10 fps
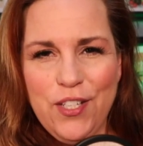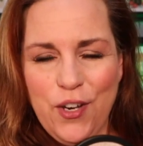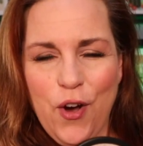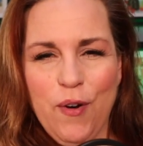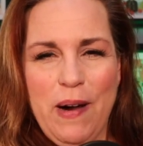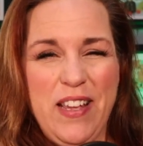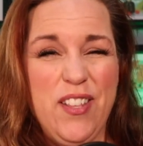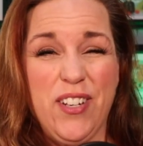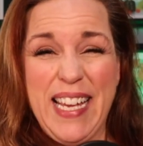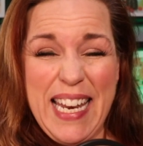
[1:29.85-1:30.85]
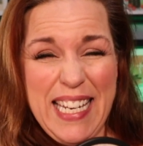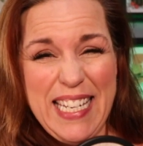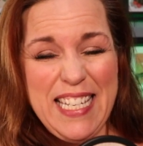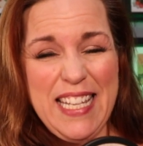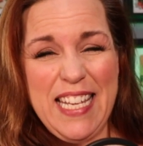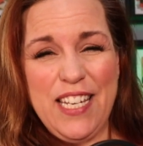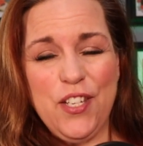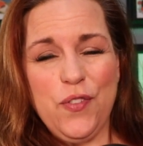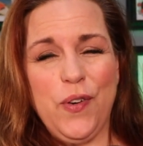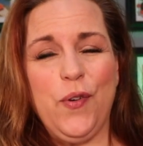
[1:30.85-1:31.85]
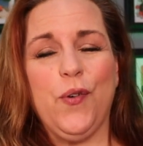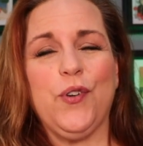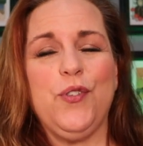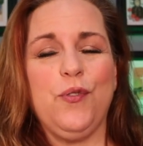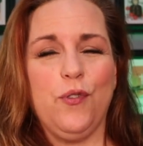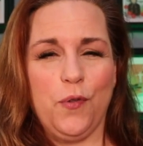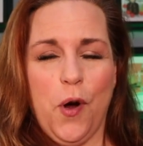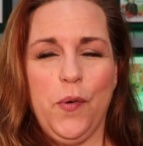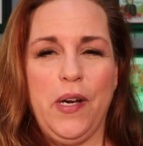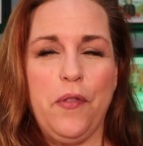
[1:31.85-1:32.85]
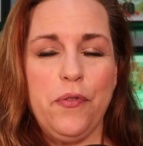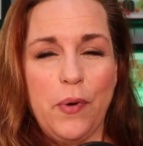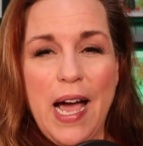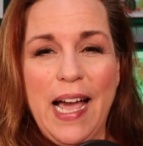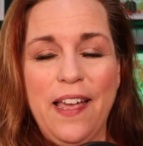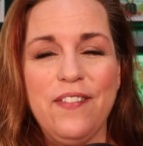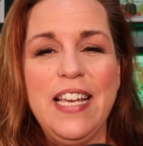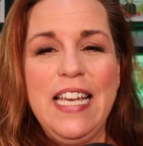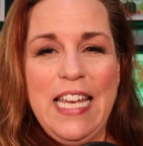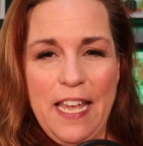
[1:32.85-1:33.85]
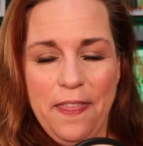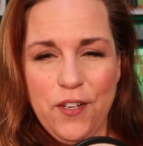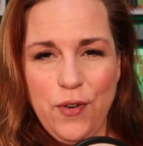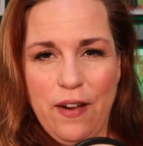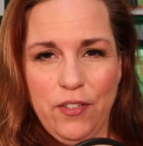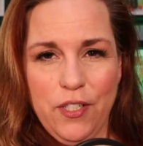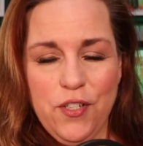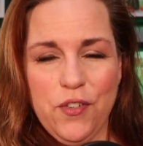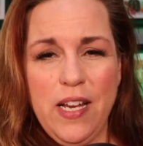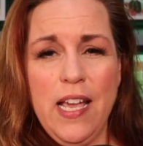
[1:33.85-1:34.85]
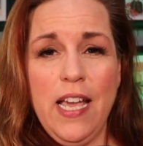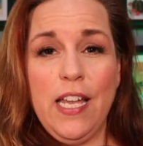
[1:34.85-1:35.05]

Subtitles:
know about either getting into the industry or to grow and thrive in the travel industry.